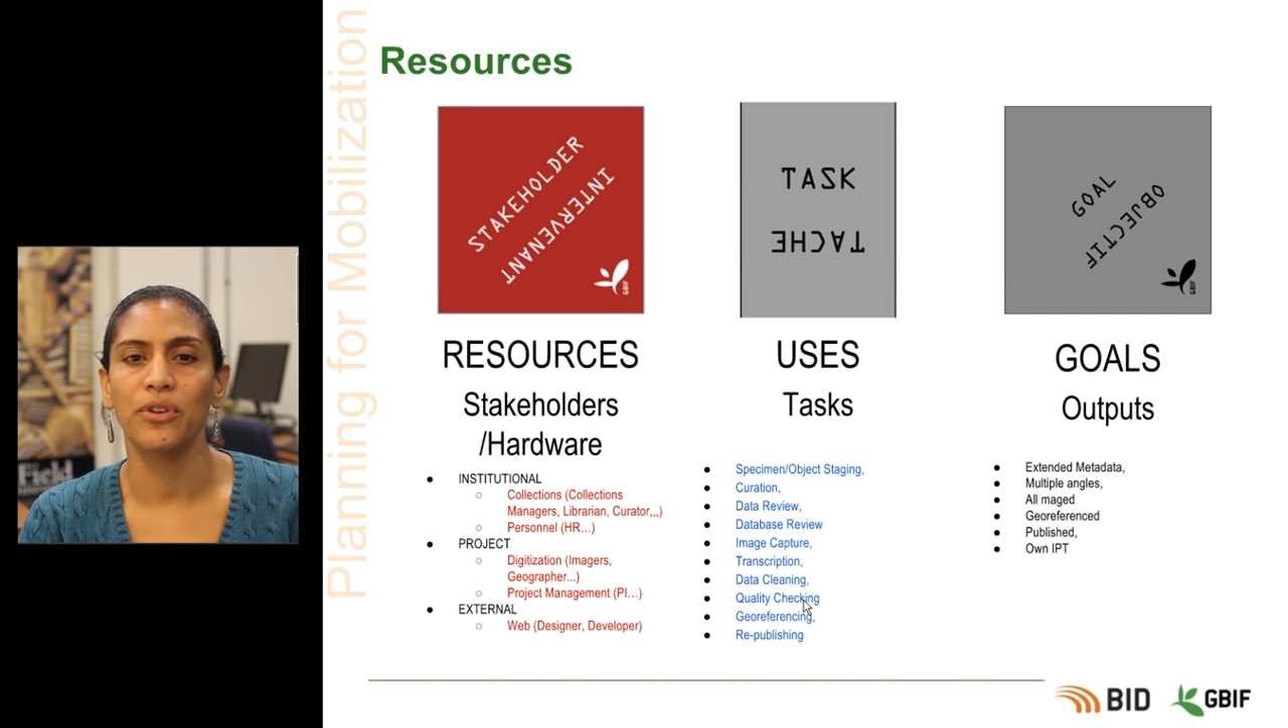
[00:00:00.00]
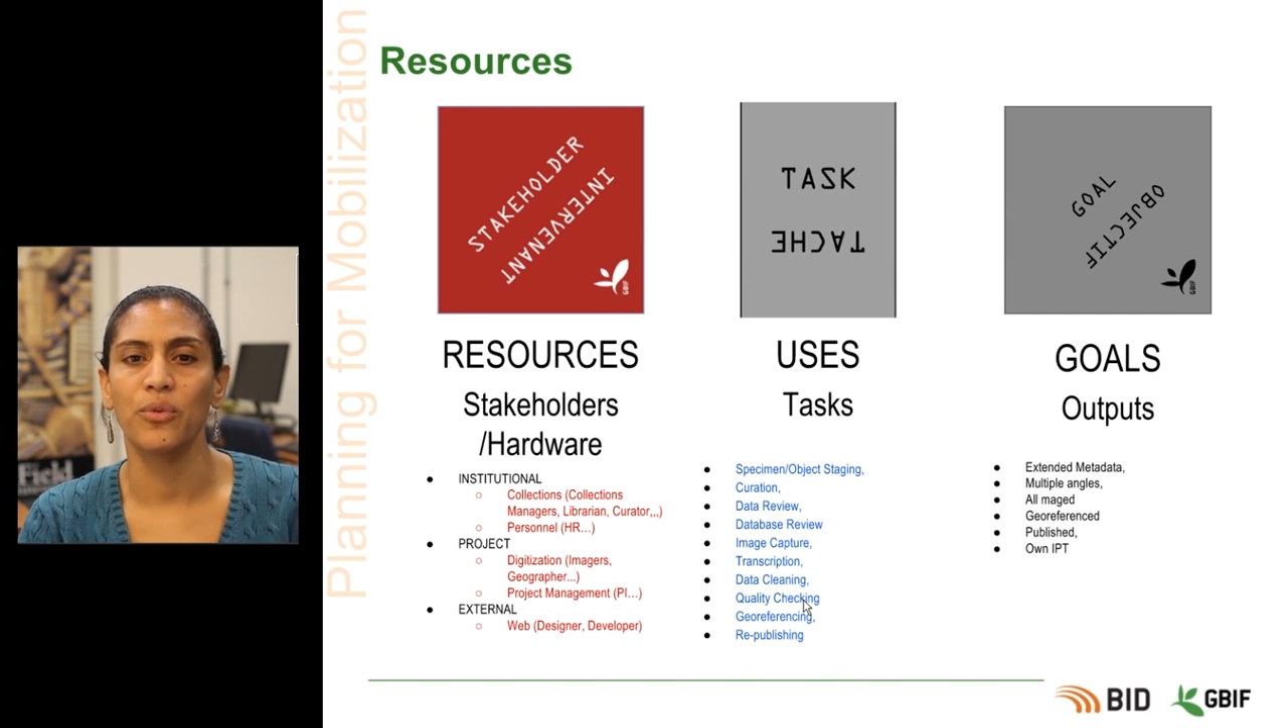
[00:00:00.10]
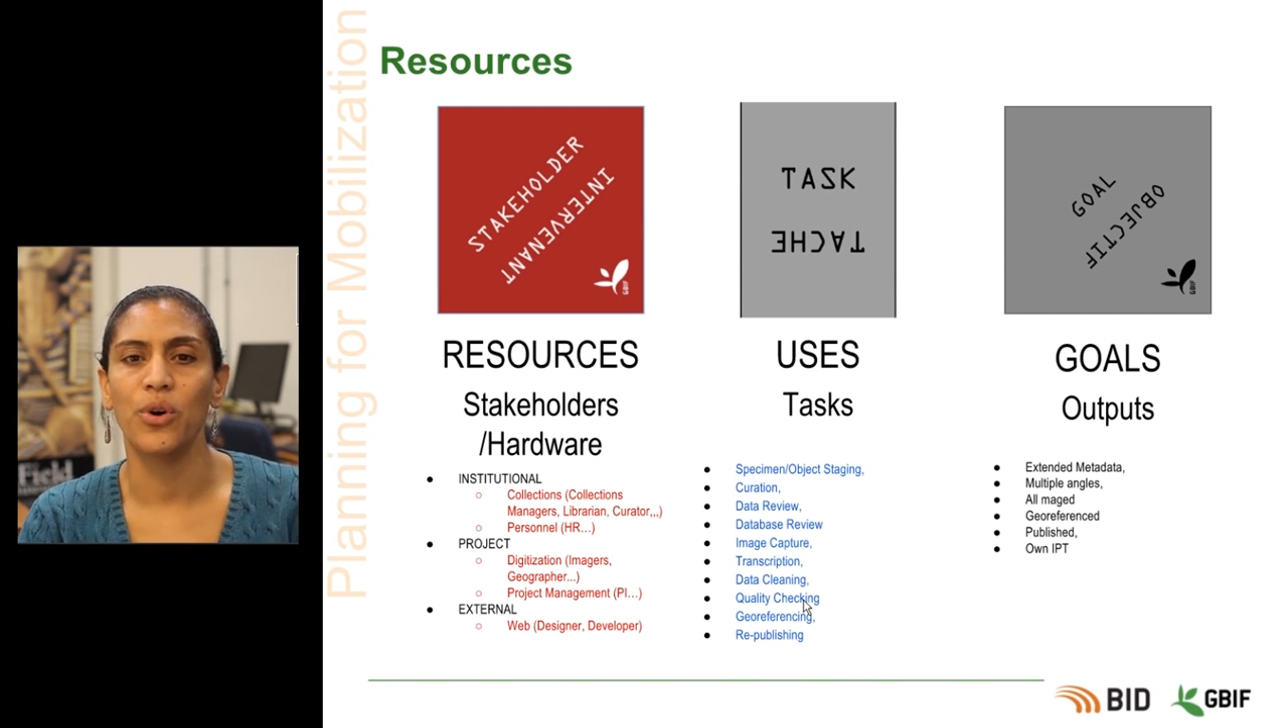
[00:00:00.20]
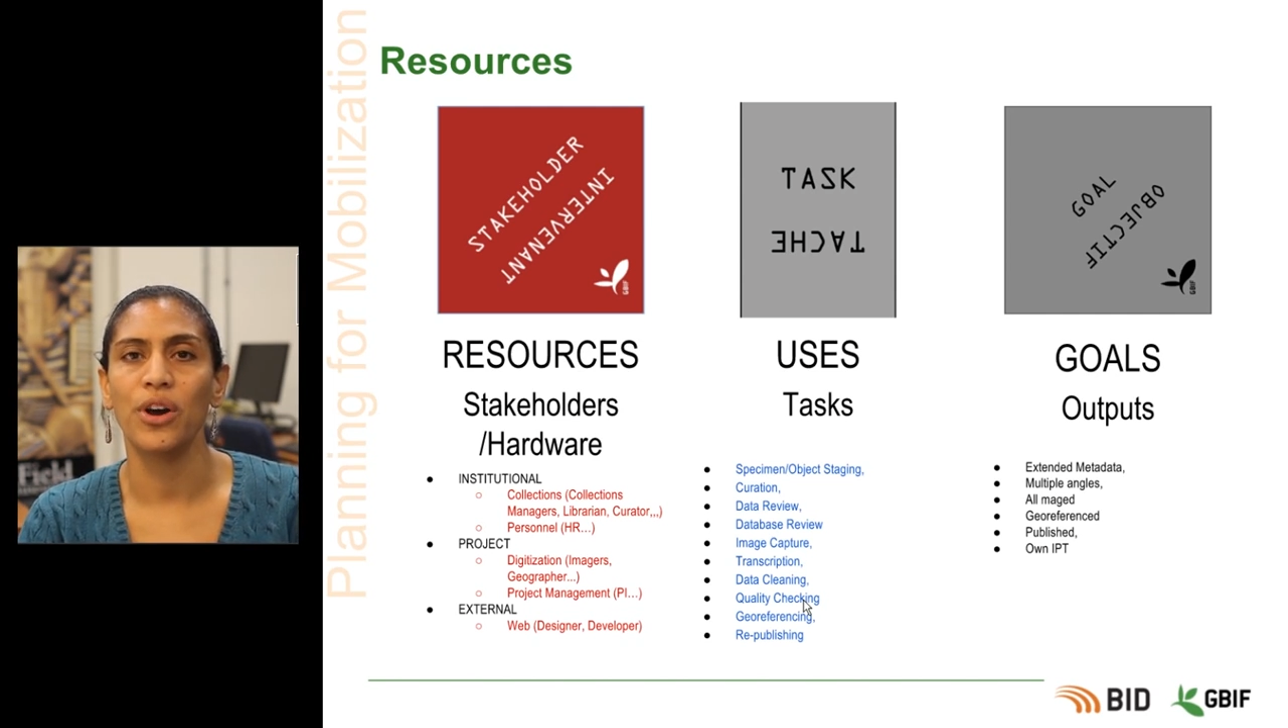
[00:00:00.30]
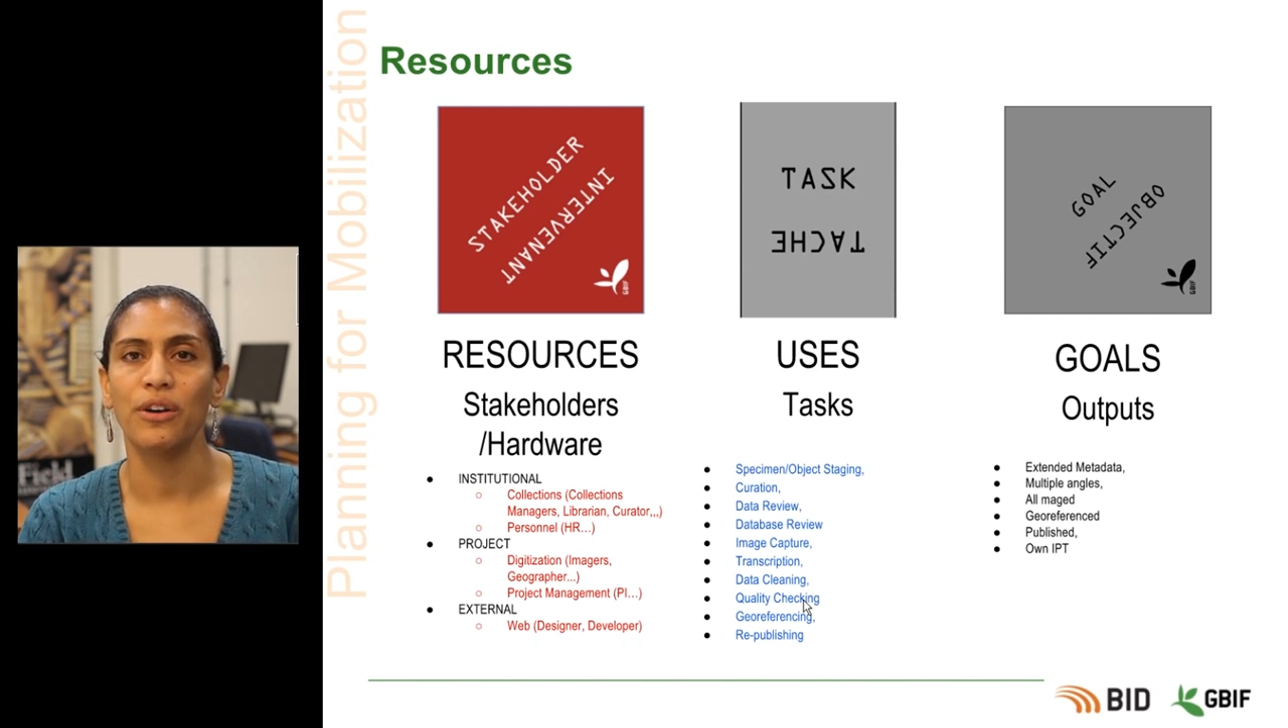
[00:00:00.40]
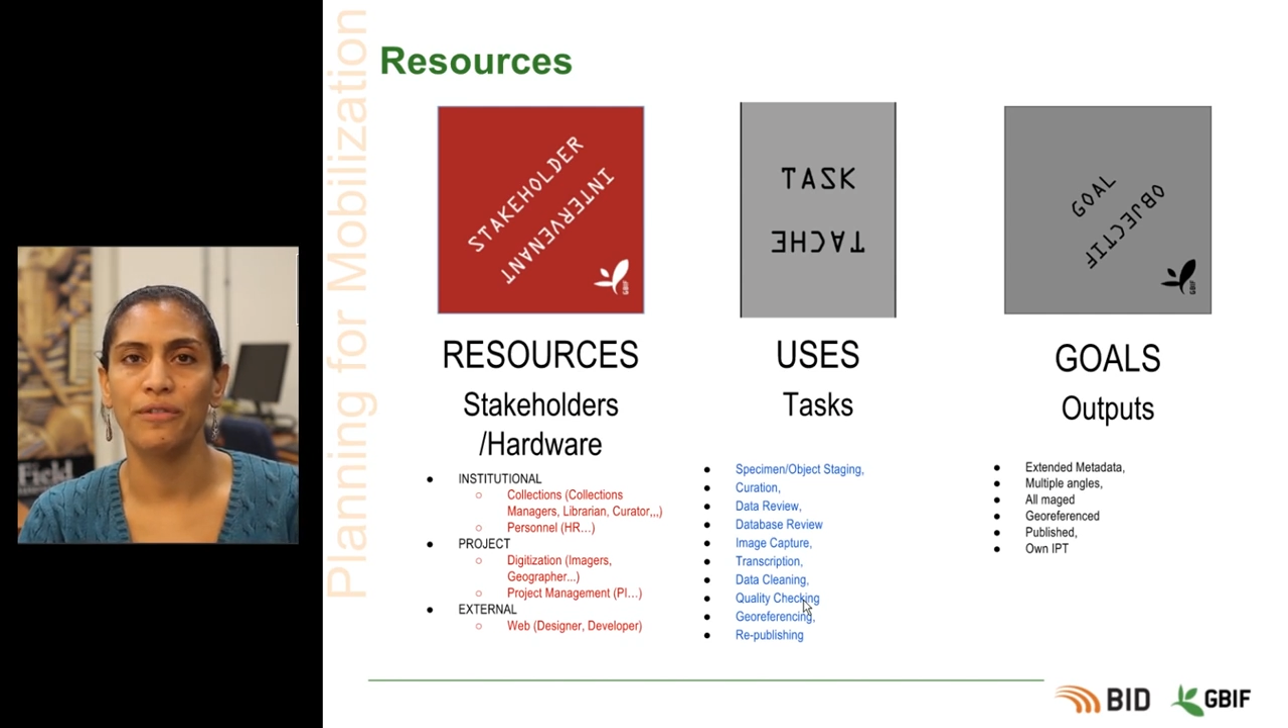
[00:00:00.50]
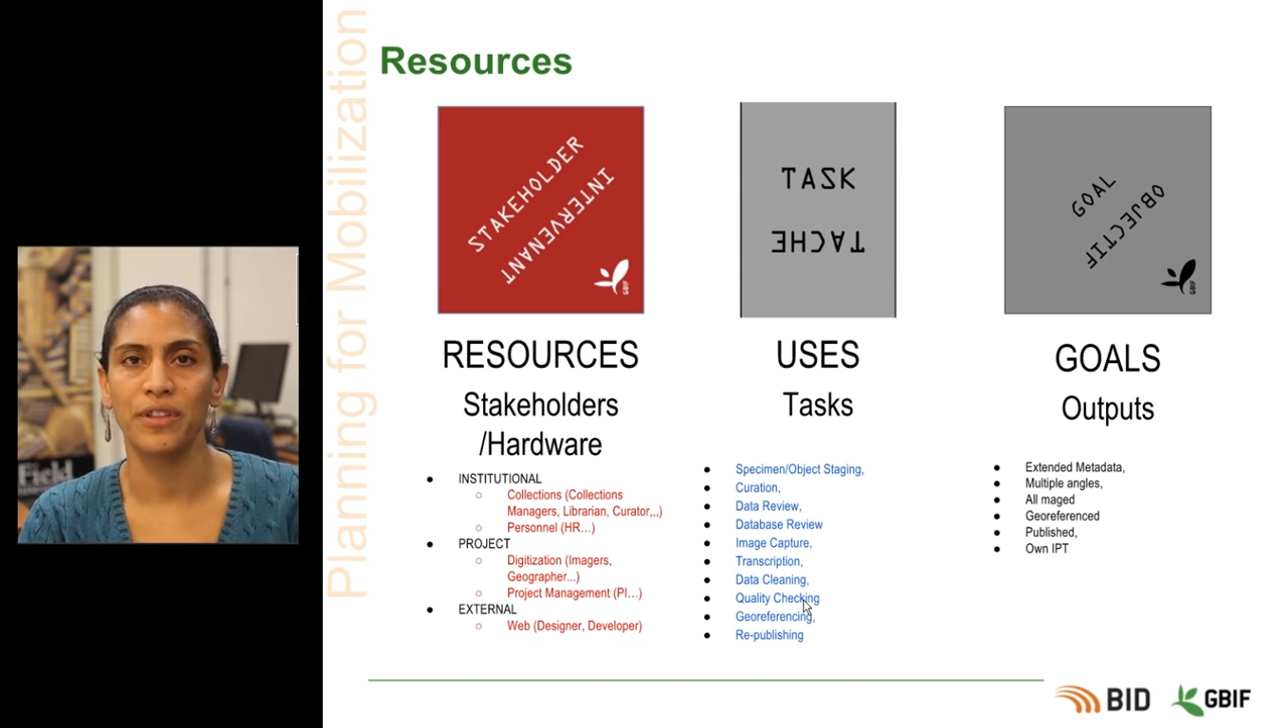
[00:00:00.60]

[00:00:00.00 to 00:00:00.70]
work for the